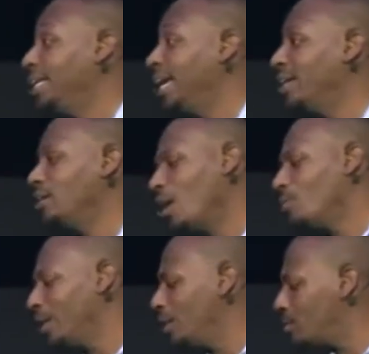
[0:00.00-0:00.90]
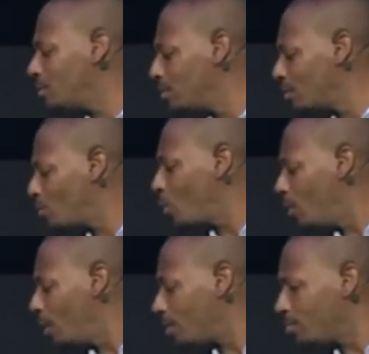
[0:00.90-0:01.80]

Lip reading: daddy. No, man. Grow up.